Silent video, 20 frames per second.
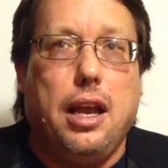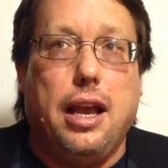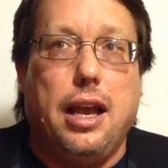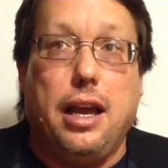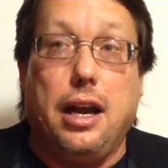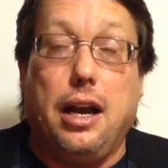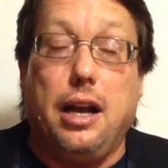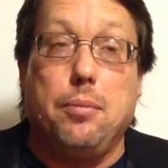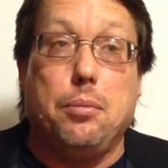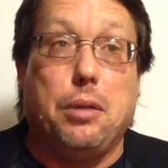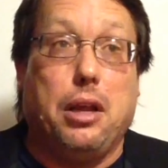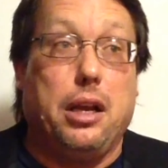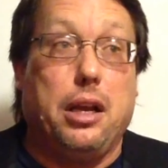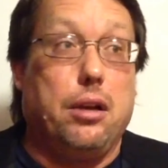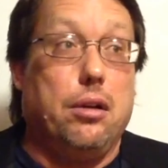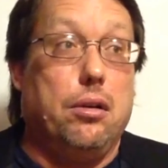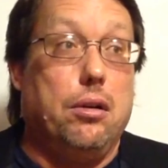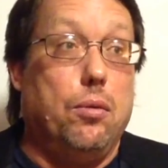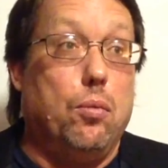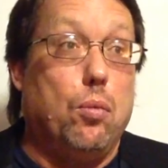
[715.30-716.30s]
And I'm like
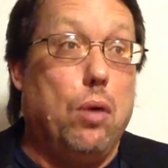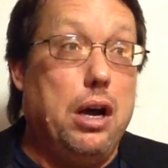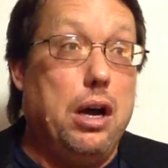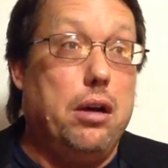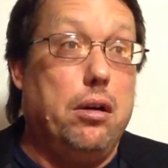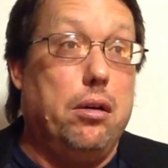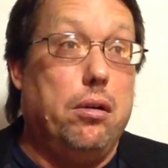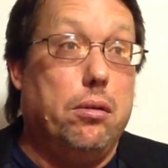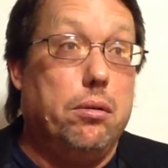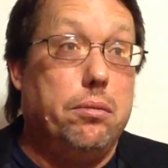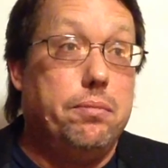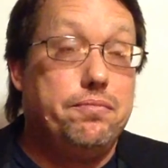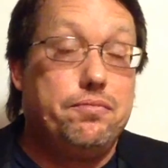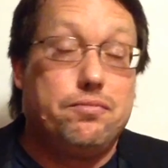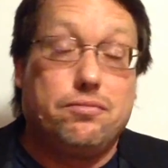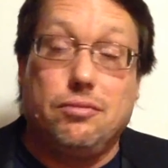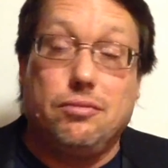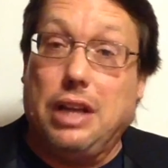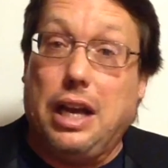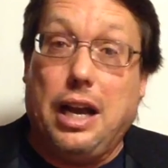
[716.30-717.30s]
going, whoa,
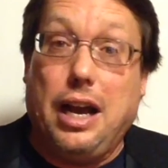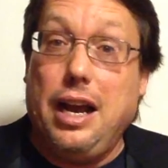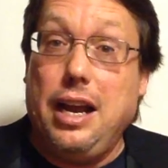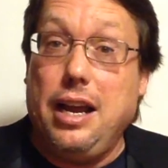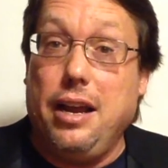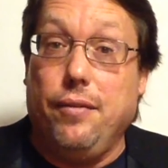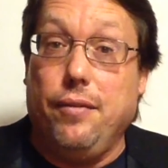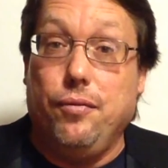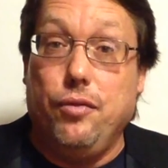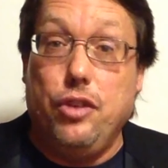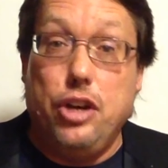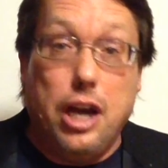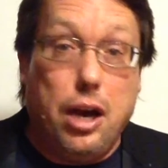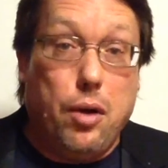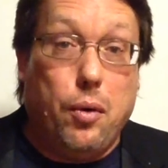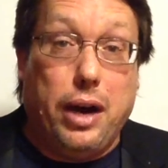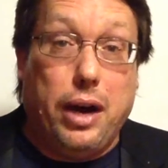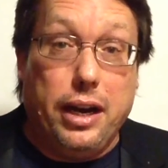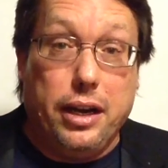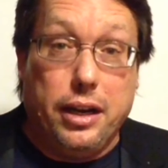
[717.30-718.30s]
I have
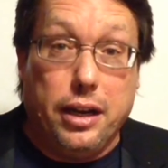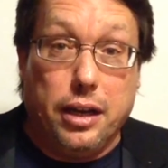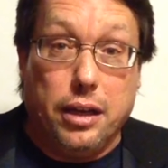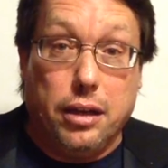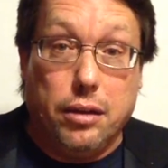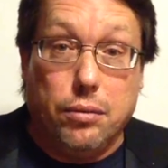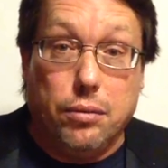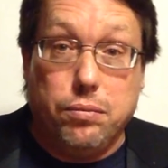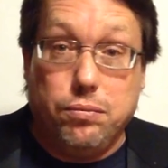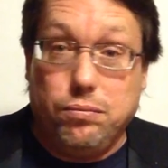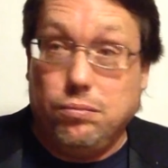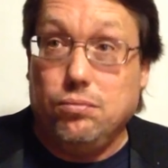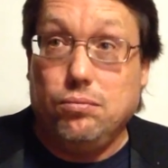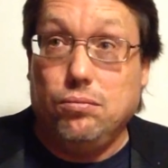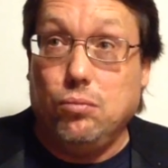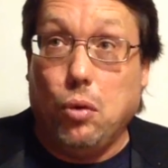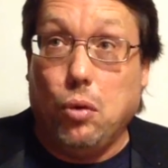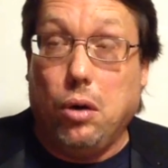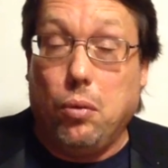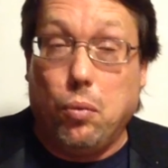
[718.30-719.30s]
no idea
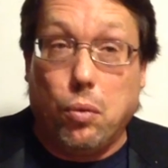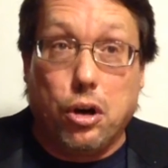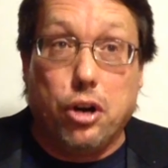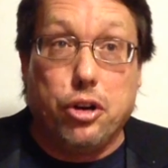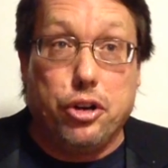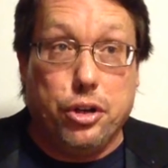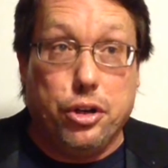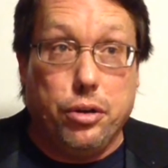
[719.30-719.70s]
what we're